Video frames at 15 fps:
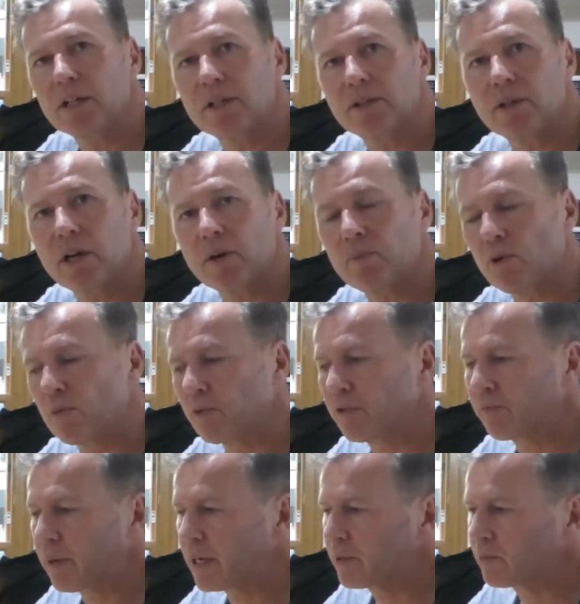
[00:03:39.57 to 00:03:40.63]
do like
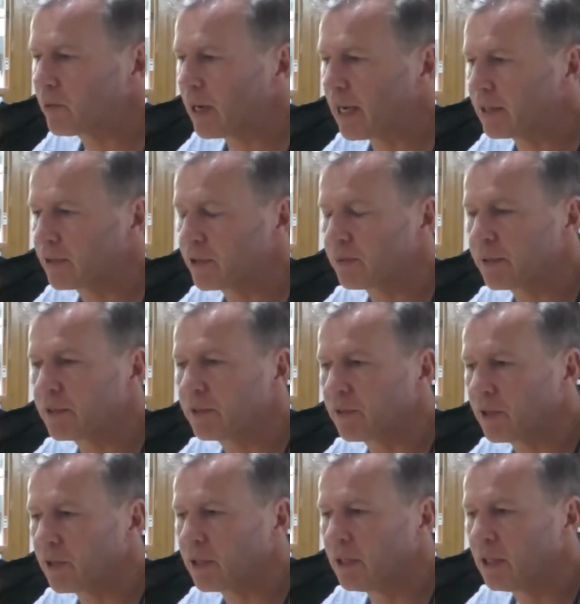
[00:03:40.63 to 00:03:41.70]
waterproof baseball hats because when you've
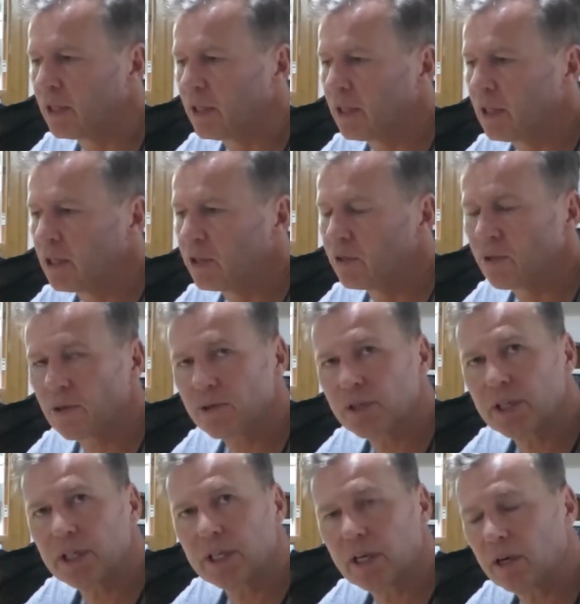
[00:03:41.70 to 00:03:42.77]
got your
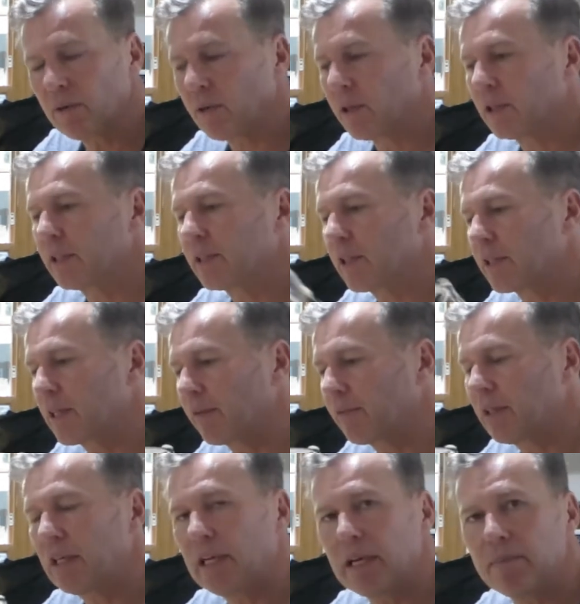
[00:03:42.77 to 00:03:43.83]
oilskin coat on, it does have a
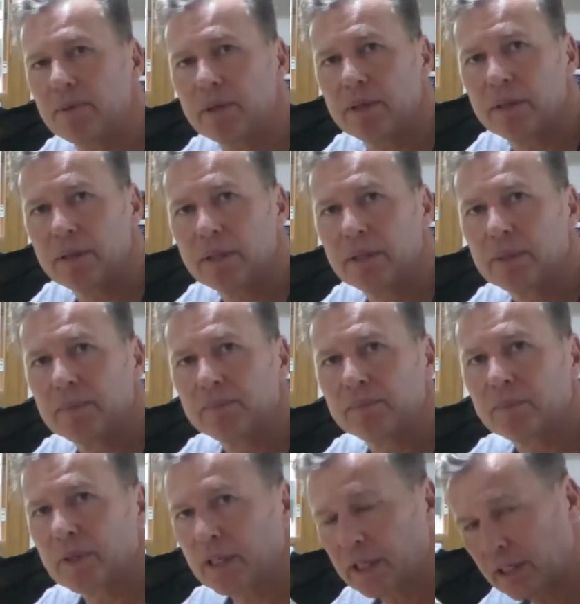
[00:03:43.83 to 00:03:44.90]
lip
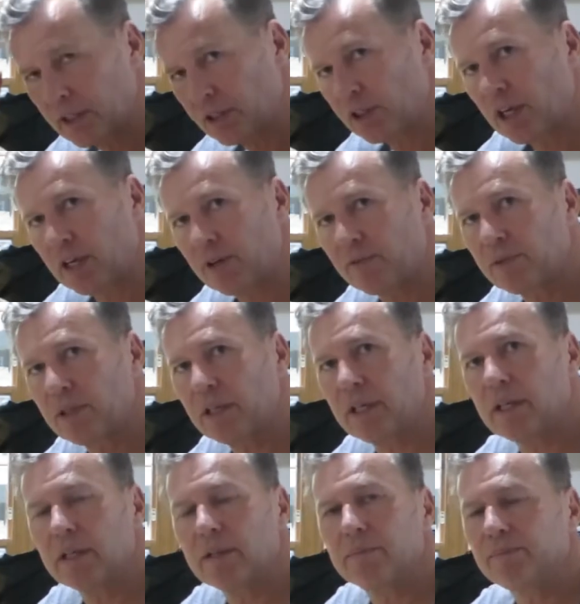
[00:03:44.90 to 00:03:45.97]
and it can shed off
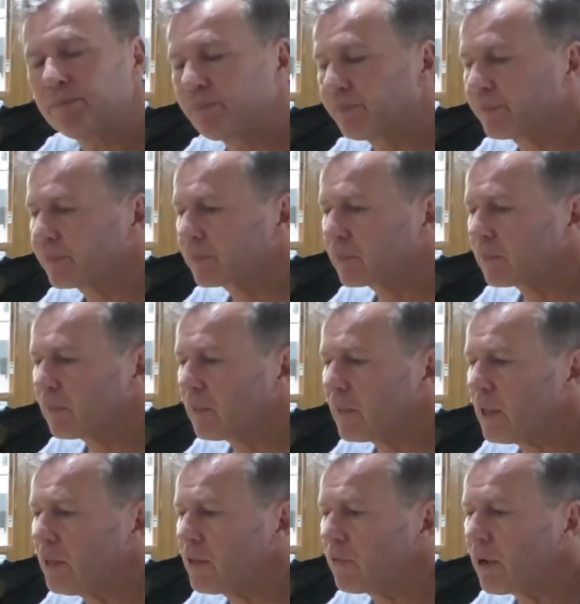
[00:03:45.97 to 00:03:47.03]
the
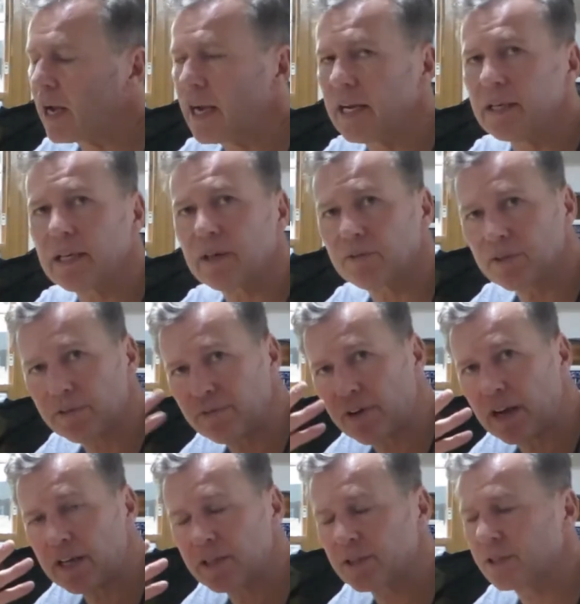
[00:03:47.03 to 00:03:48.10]
rain off your
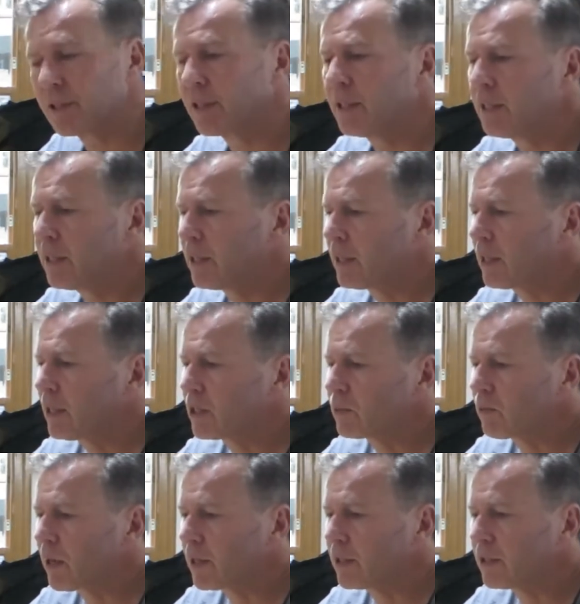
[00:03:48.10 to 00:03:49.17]
face, as
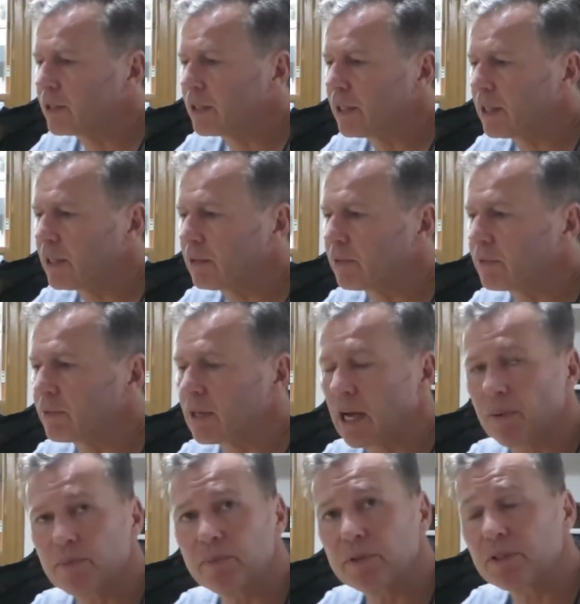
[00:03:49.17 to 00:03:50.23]
well as
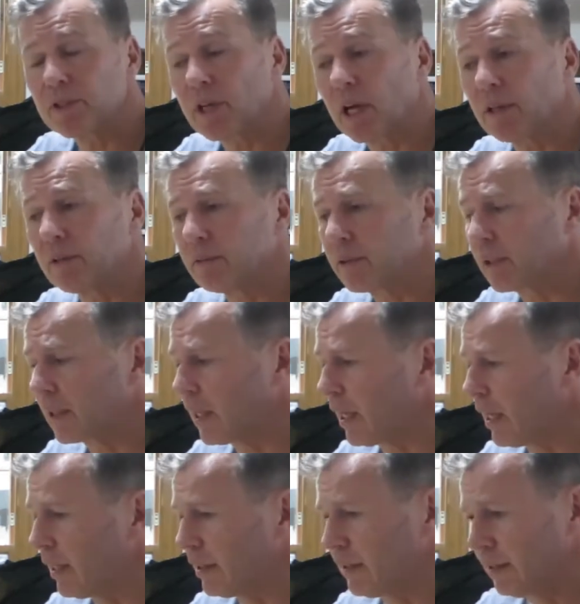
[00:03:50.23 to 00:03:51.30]
helping with the sun and
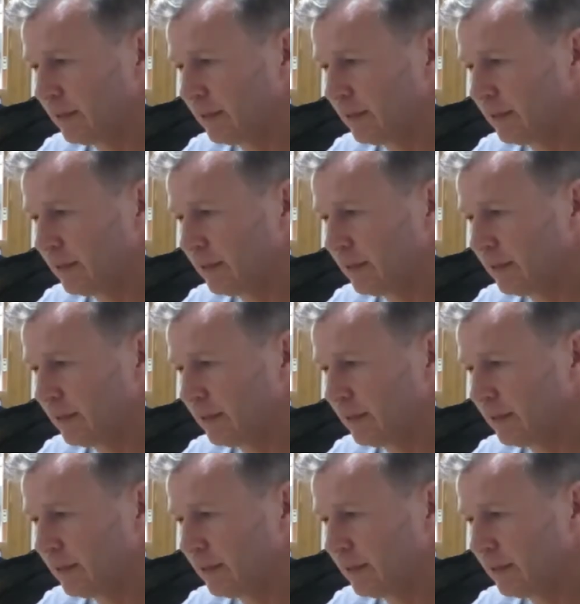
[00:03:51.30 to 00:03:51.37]
glare.